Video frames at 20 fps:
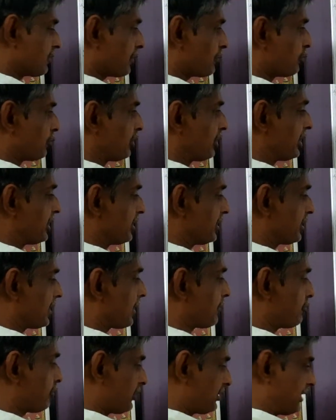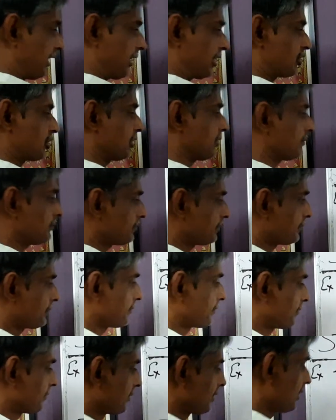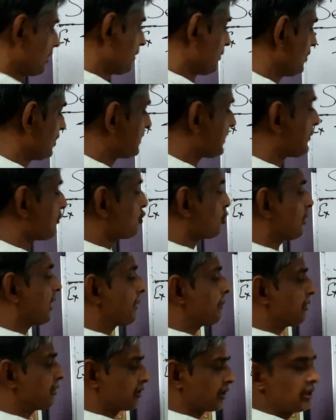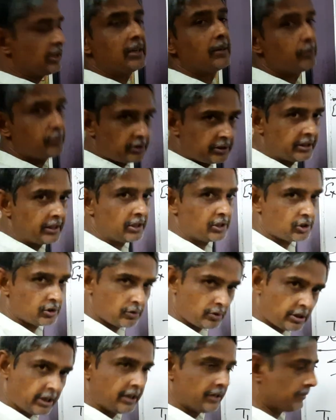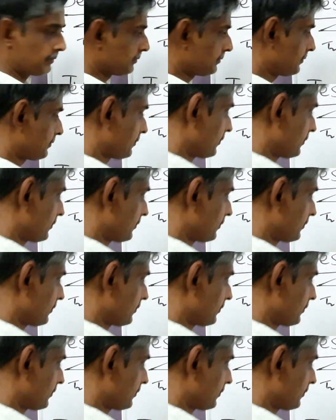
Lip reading: for pulley in upward direction. This I have shown arbitrarily in upward direction. Okay.